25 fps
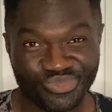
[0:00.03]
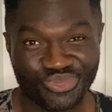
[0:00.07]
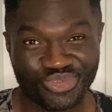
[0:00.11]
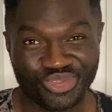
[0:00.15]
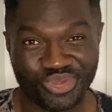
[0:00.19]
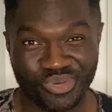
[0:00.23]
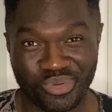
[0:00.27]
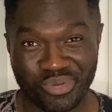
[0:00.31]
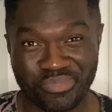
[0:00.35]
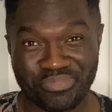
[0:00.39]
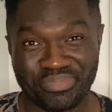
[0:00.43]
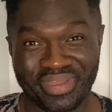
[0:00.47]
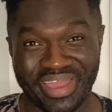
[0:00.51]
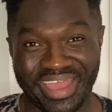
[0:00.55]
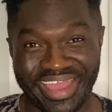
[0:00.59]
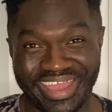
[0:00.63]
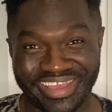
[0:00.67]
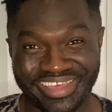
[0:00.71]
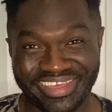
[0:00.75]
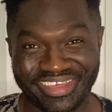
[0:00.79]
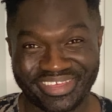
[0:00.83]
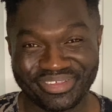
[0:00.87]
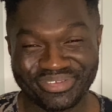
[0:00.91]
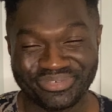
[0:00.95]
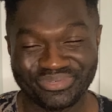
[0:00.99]
So we're
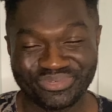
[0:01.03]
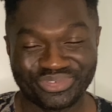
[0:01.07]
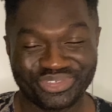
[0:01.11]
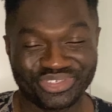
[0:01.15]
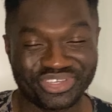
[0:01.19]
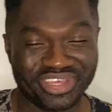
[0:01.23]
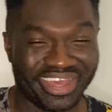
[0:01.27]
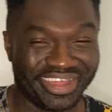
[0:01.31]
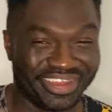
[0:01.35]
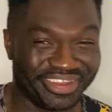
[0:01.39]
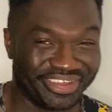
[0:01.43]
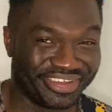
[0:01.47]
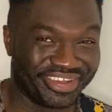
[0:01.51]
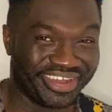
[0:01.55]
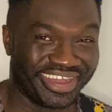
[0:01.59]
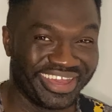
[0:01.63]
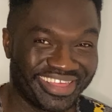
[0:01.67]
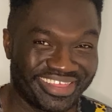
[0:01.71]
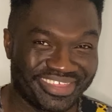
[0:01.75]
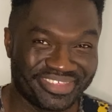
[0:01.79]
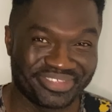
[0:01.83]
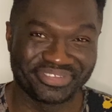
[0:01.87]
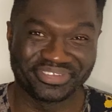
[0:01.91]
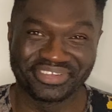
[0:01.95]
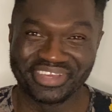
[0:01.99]
back. What's going on,
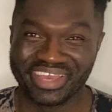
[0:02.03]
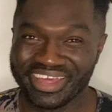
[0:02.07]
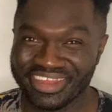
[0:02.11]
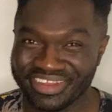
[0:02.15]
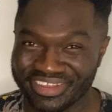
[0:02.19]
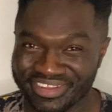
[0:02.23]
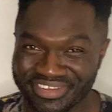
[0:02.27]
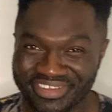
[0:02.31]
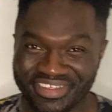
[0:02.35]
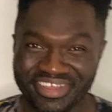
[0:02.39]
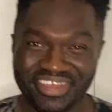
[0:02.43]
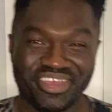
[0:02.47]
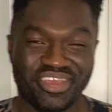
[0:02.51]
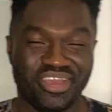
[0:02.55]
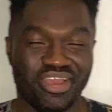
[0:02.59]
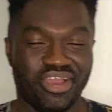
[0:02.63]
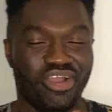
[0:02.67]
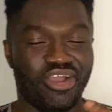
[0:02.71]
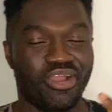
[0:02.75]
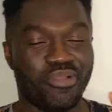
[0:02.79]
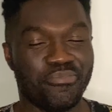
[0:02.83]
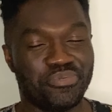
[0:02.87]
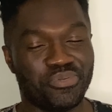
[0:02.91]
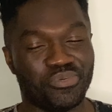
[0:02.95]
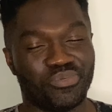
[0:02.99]
guys? What's going on?
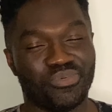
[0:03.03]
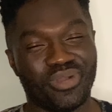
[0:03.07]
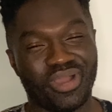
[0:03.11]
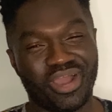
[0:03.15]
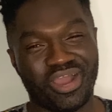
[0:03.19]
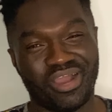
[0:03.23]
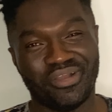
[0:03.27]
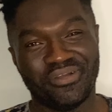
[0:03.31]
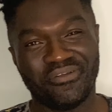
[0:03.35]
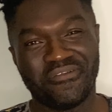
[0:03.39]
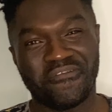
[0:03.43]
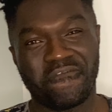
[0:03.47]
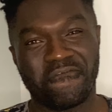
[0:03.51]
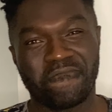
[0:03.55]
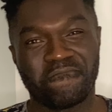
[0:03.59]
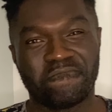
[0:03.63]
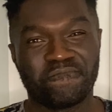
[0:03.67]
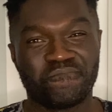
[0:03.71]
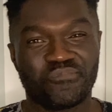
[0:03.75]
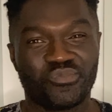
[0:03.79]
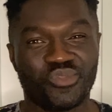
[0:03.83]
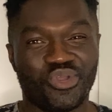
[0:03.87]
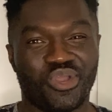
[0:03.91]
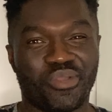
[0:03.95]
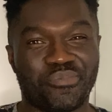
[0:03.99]
Hope you're well.
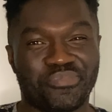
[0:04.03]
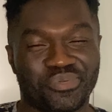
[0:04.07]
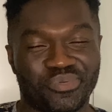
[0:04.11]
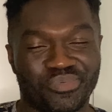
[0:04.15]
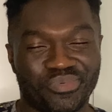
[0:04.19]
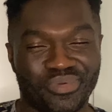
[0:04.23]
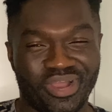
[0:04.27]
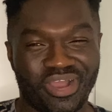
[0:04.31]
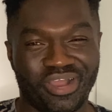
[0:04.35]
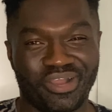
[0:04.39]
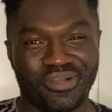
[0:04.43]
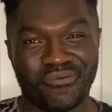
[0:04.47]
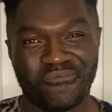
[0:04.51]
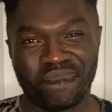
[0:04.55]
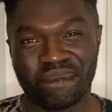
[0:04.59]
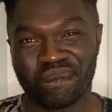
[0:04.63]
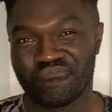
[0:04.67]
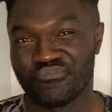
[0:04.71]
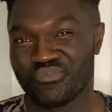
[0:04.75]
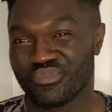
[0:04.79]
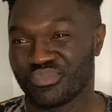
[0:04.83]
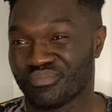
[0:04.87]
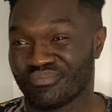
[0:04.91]
Hope you're well.